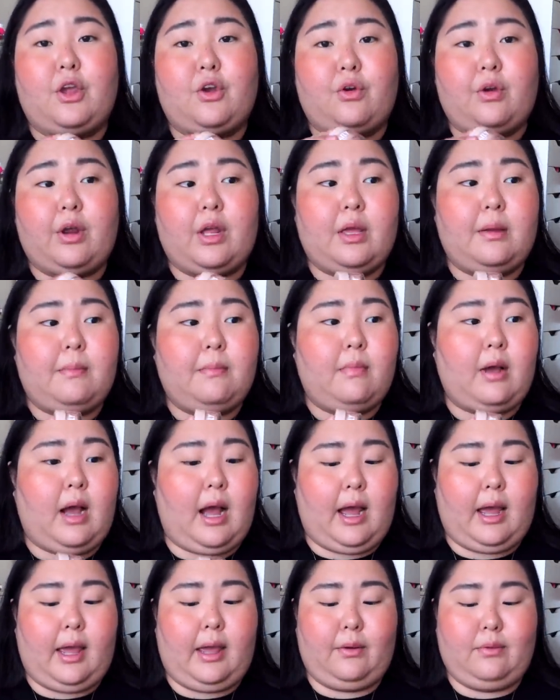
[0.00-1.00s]
cream.
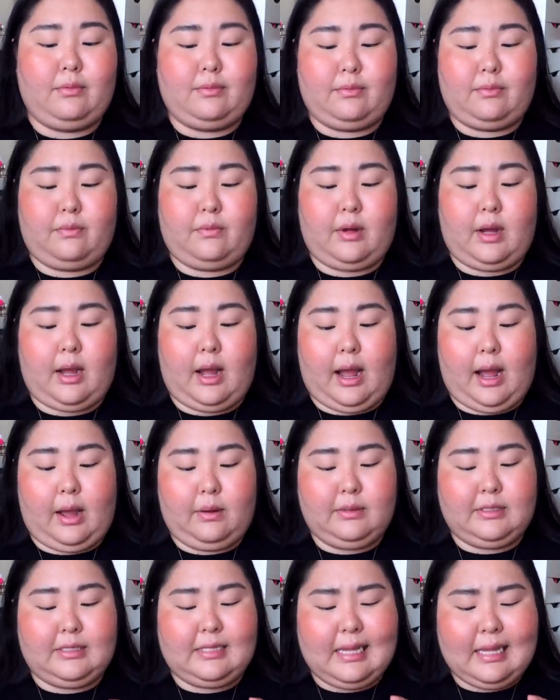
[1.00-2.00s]
I
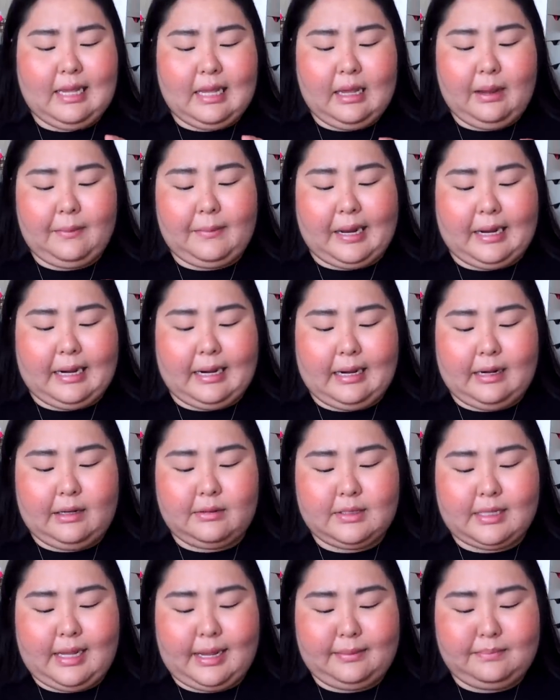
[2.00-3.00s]
was thinking about it and I
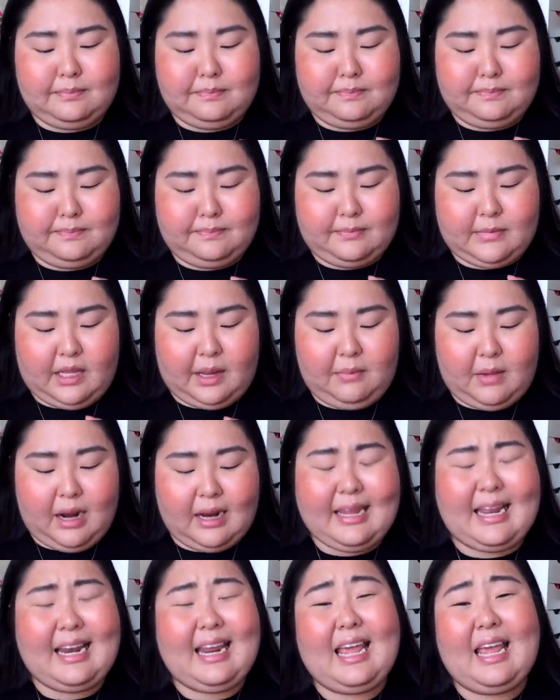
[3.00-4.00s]
was like, I'm
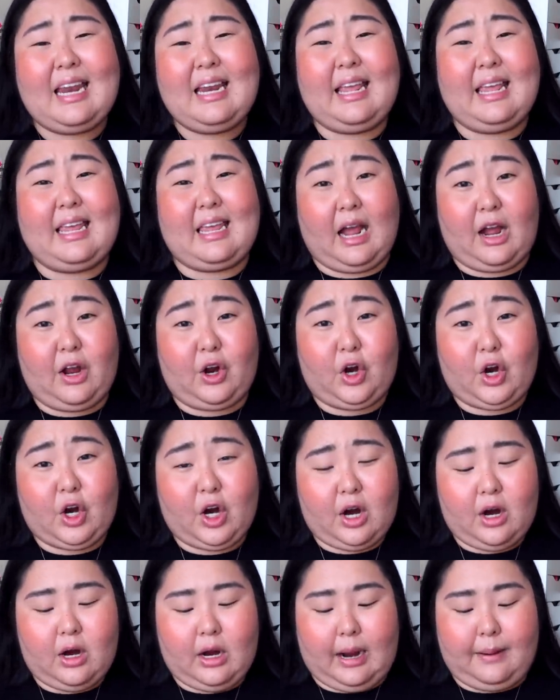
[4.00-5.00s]
not getting any younger.